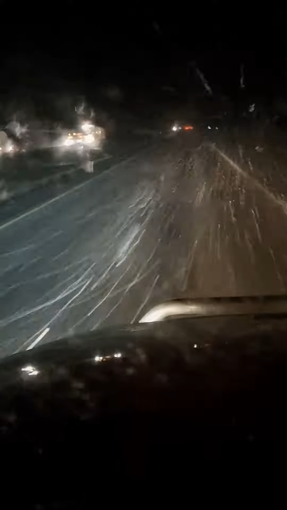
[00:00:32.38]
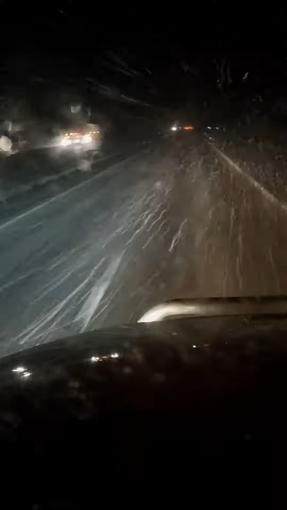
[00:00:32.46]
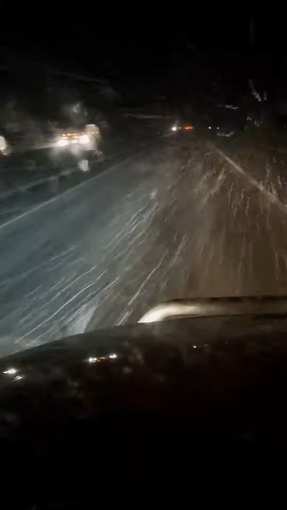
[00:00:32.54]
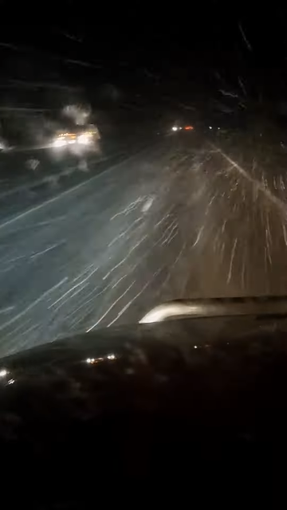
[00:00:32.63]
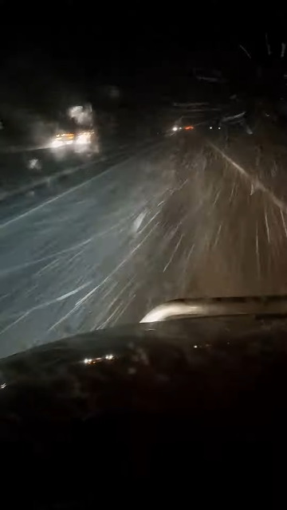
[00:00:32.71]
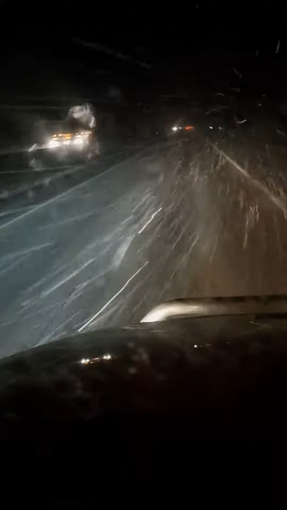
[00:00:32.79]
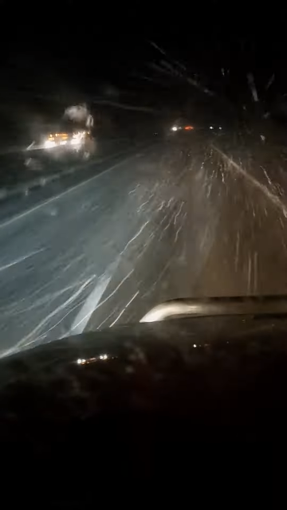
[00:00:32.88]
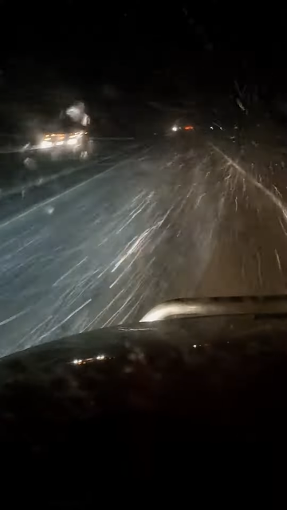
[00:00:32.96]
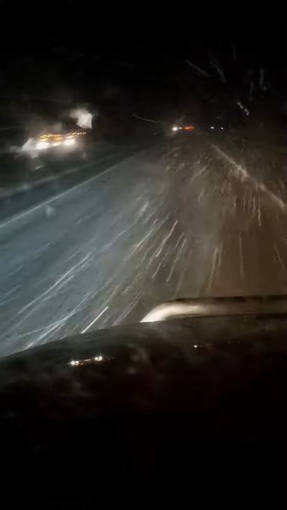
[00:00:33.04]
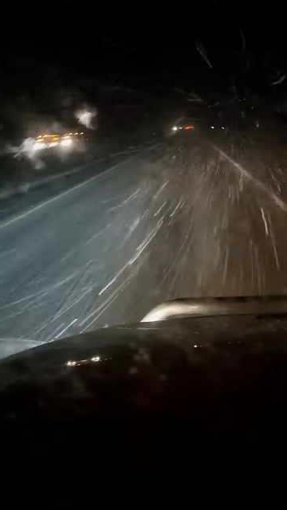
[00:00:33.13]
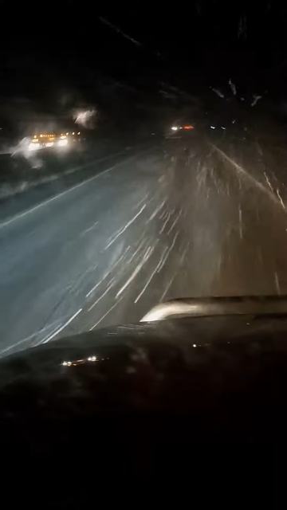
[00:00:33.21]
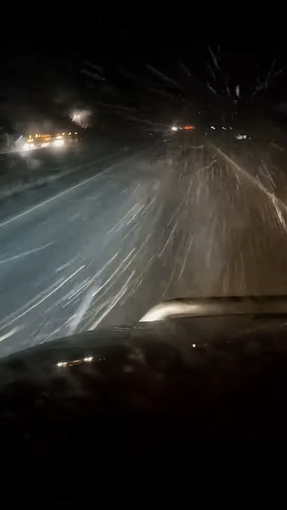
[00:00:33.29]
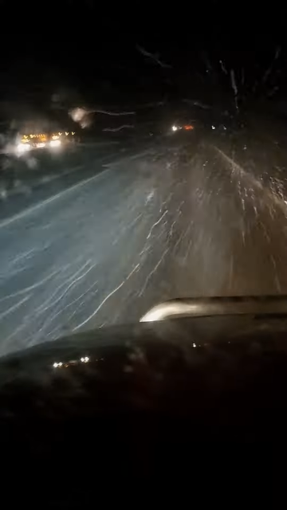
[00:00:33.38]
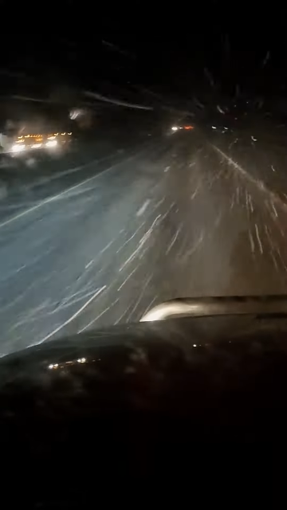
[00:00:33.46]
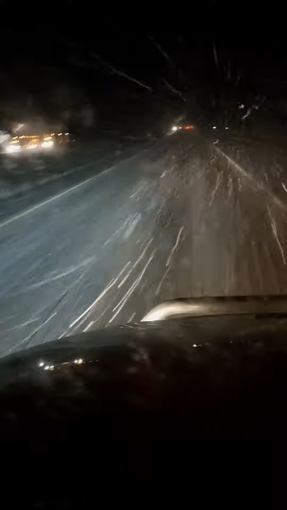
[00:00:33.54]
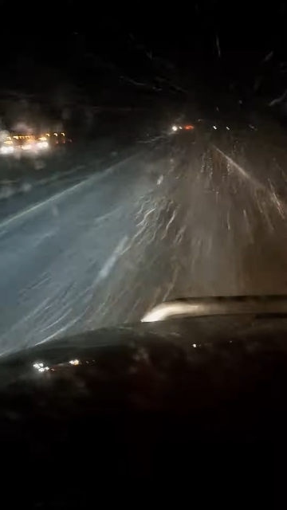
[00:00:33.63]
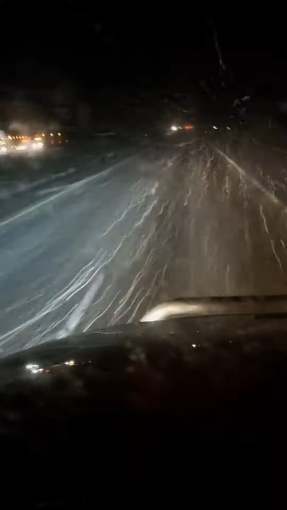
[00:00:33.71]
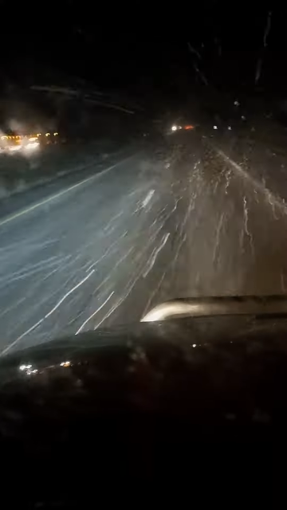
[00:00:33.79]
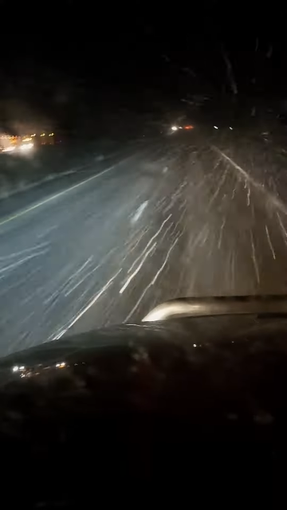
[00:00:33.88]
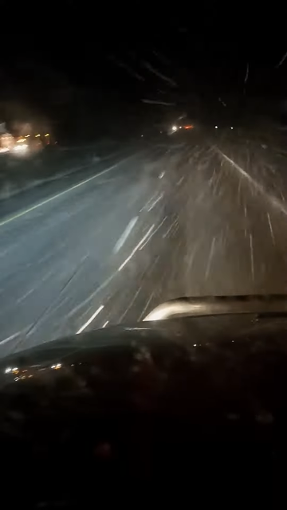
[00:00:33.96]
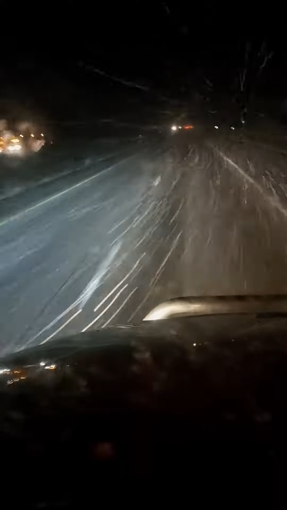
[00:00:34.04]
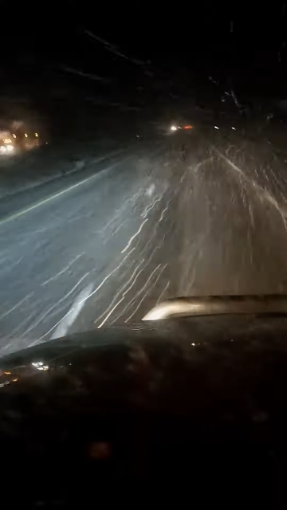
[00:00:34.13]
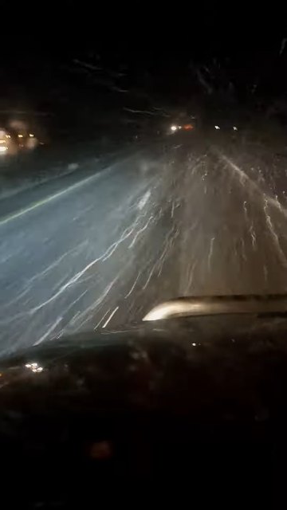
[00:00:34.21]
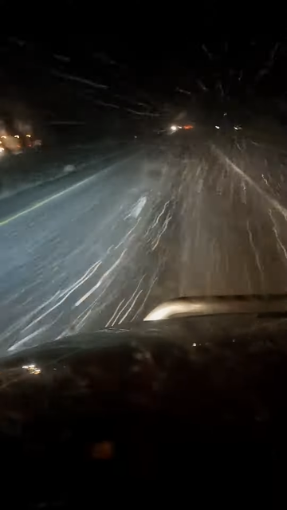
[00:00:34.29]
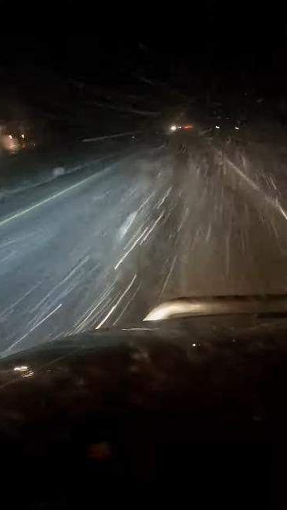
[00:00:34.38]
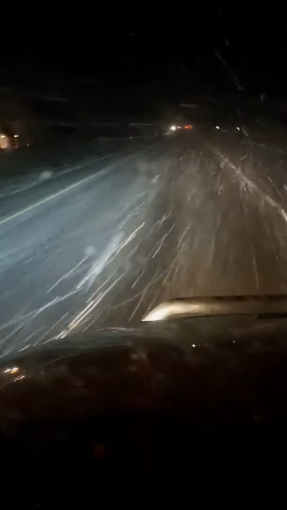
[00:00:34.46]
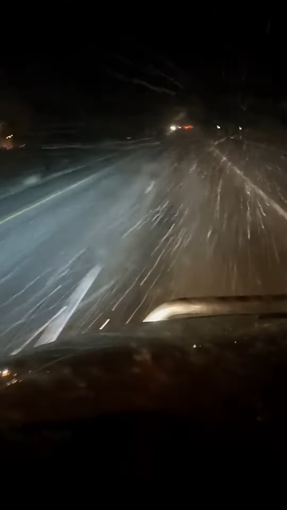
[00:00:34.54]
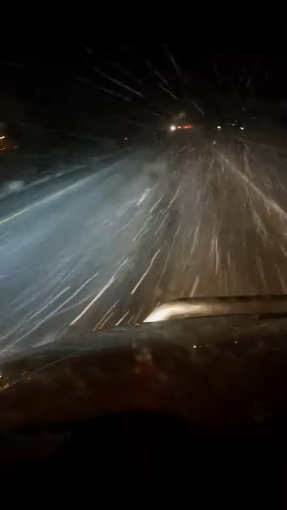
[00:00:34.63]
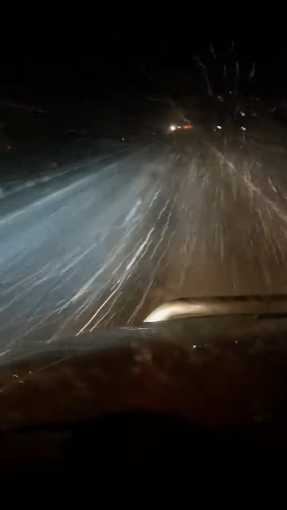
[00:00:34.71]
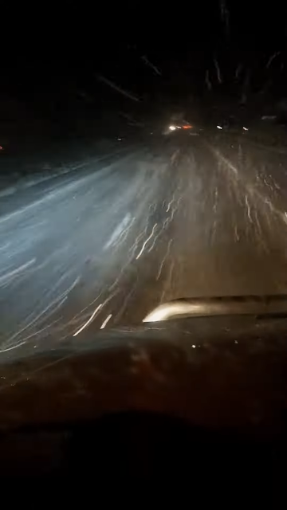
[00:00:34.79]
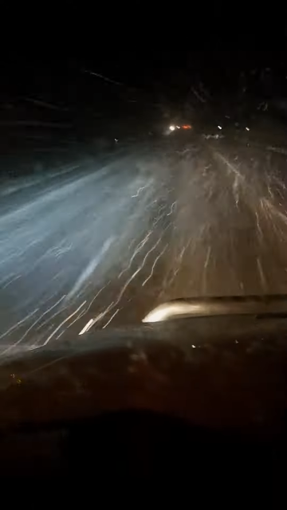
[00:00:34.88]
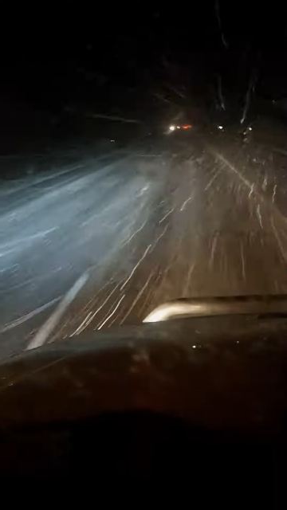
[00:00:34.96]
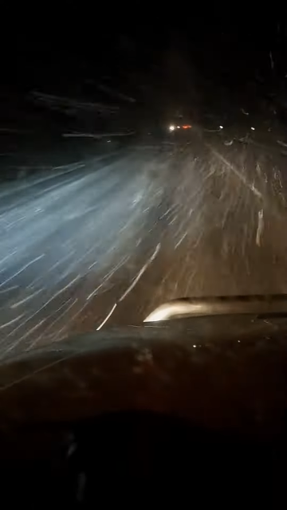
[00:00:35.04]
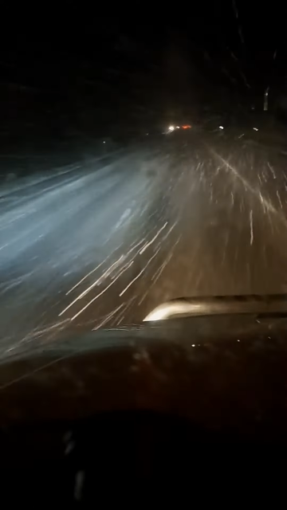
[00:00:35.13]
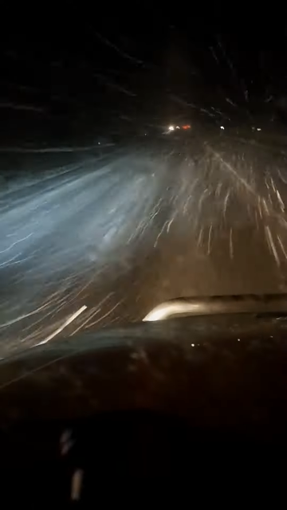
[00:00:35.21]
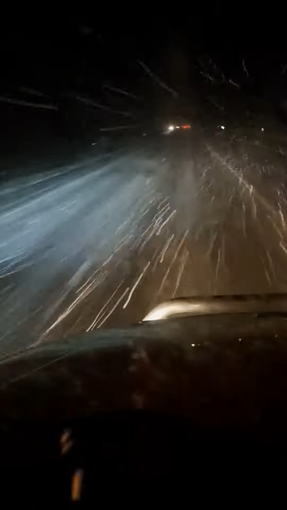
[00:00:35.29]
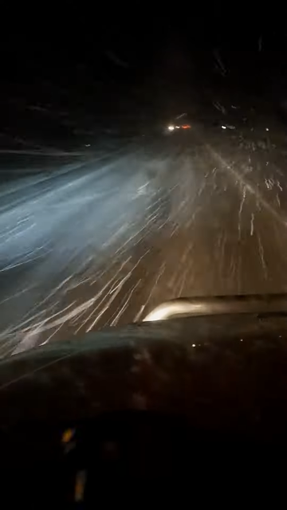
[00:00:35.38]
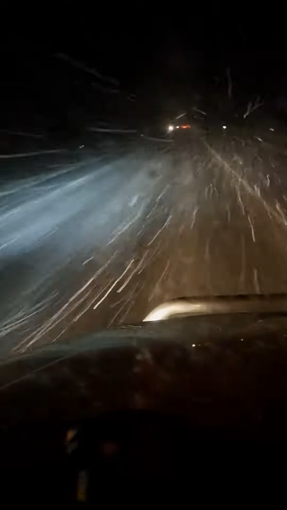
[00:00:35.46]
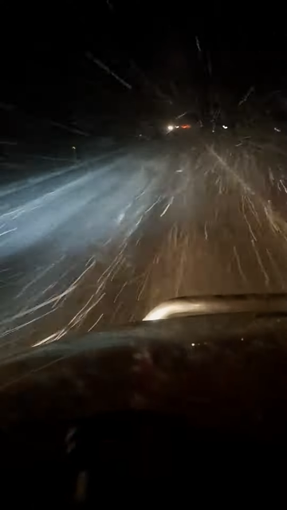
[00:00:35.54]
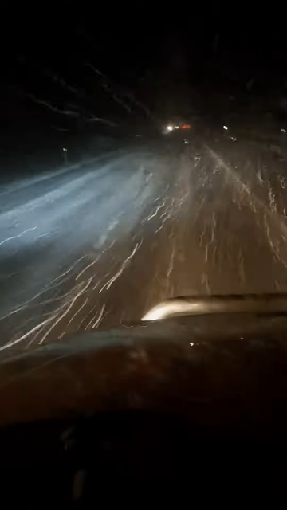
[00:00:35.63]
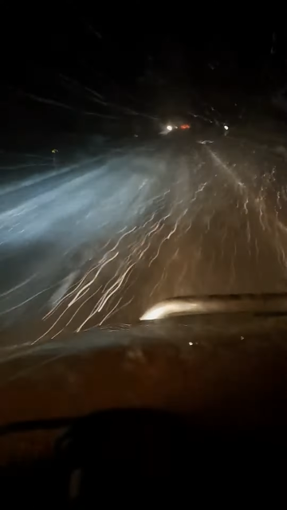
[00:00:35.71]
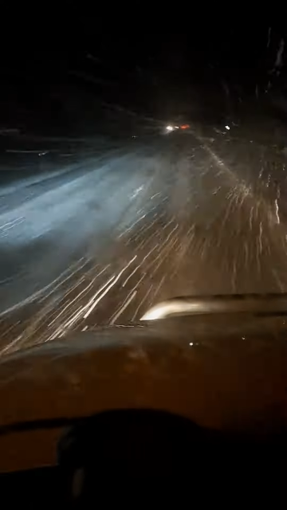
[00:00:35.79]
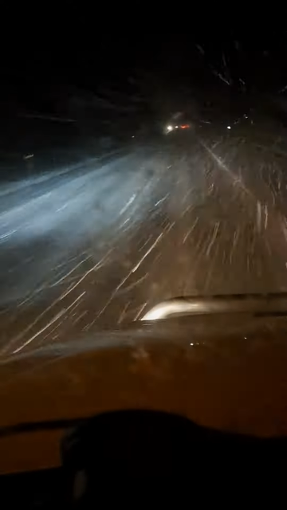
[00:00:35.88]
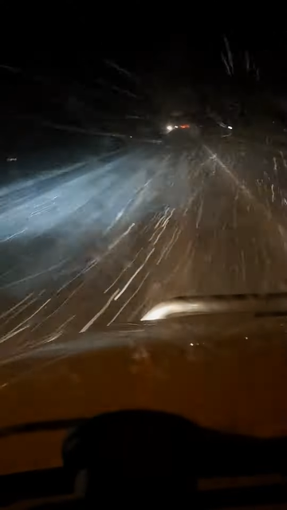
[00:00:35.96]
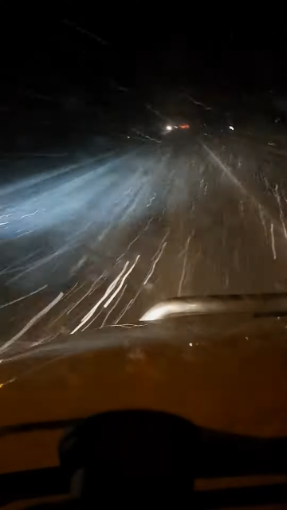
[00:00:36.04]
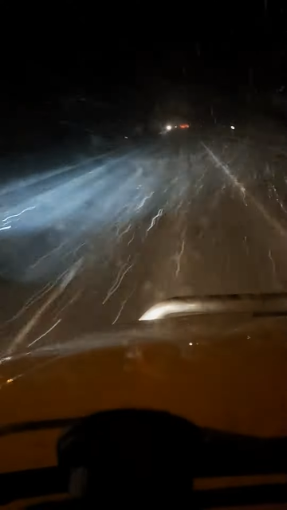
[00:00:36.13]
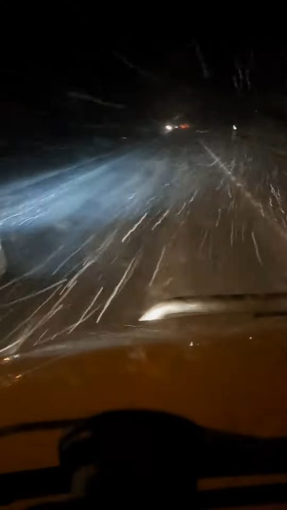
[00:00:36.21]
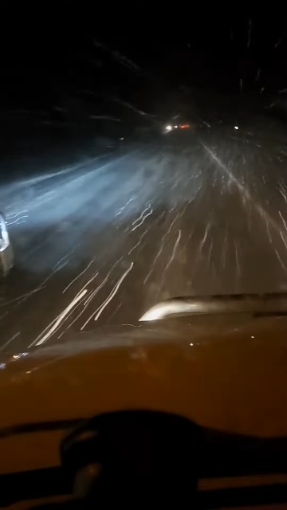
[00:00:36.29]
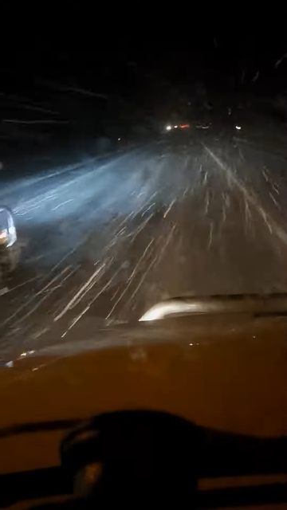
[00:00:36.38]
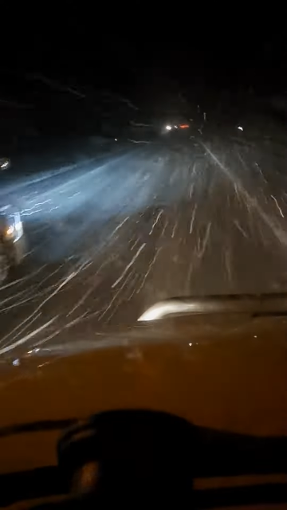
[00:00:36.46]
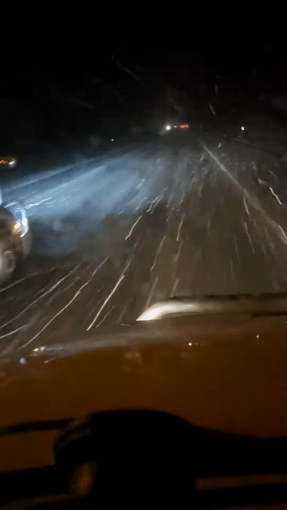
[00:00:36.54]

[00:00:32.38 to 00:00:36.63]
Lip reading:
[unreadable: no face in view]